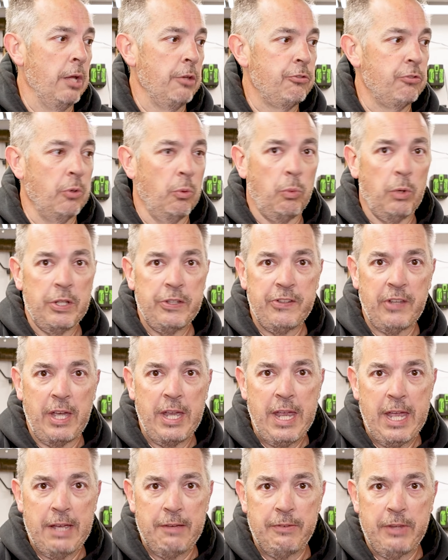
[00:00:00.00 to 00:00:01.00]
So once
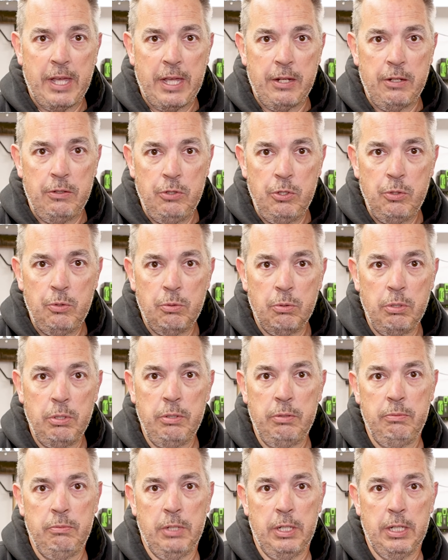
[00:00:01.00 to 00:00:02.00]
I have that new
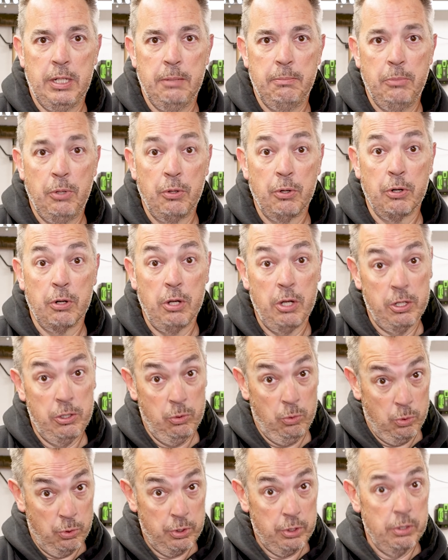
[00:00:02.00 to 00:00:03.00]
motor on
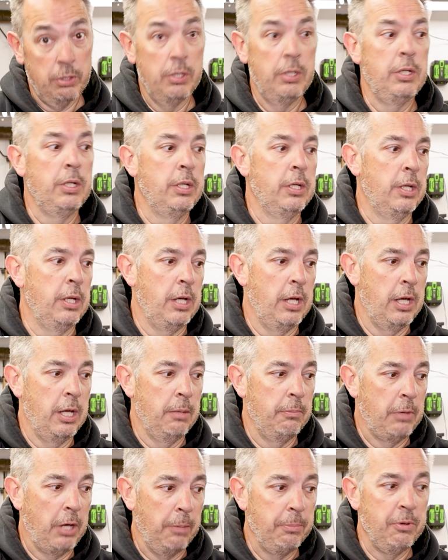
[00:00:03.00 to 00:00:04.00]
order,
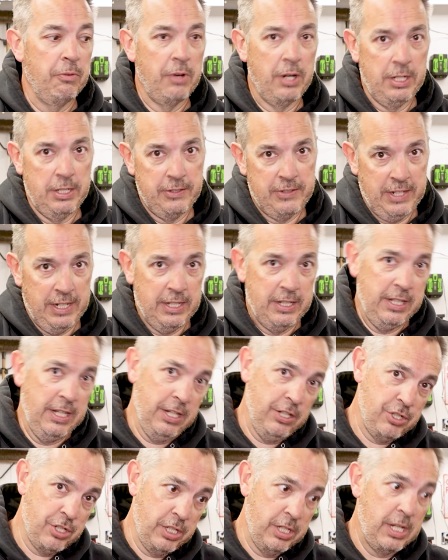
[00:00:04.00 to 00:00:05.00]
I'll be ready to take the
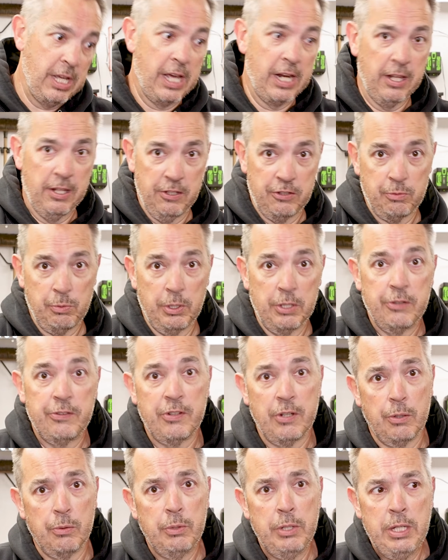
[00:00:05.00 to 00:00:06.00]
engine out of this one.
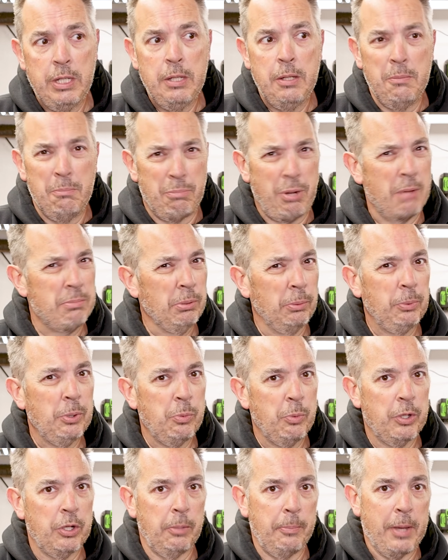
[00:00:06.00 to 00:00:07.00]
So probably
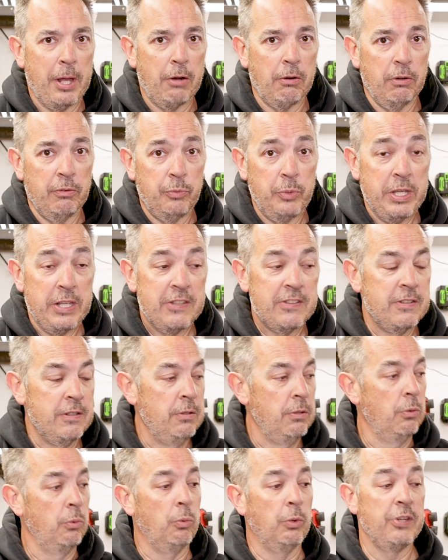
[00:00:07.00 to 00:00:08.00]
within a matter of weeks.
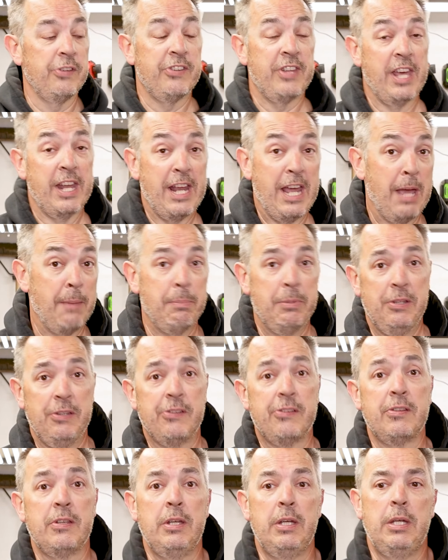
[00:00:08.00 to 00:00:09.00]
Once that
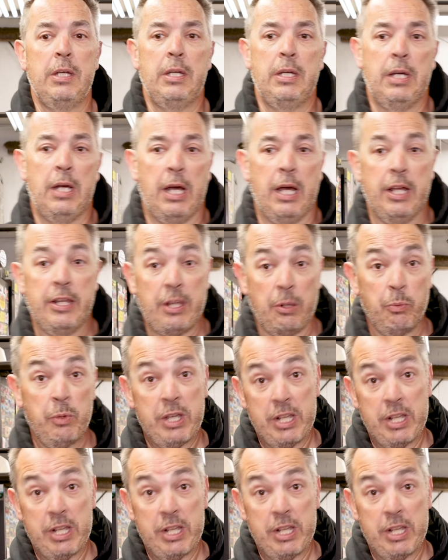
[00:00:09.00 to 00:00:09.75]
happens, then